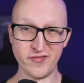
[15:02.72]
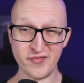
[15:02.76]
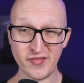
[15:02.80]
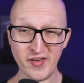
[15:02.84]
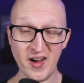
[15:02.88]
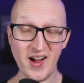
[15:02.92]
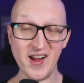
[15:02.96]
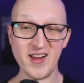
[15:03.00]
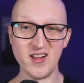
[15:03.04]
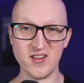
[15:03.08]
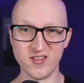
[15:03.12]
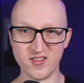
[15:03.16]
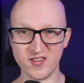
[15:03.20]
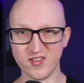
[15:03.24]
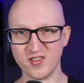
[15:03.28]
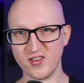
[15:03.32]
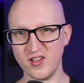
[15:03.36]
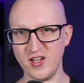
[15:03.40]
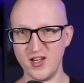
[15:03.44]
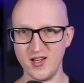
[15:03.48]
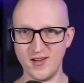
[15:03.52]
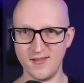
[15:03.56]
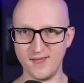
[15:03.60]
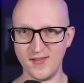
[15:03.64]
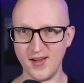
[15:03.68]
files
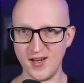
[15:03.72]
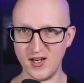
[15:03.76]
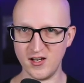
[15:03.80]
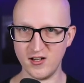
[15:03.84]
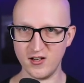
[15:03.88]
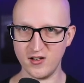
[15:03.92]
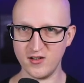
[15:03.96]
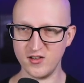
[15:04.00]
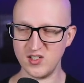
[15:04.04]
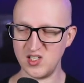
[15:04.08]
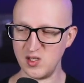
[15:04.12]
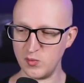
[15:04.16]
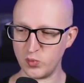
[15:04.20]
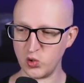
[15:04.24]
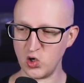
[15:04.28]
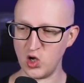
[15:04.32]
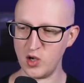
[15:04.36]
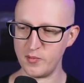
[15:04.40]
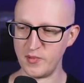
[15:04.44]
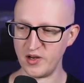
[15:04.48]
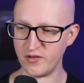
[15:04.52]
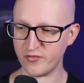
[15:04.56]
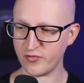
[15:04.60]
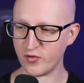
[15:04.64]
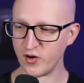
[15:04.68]
uh, in a
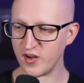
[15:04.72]
deployment.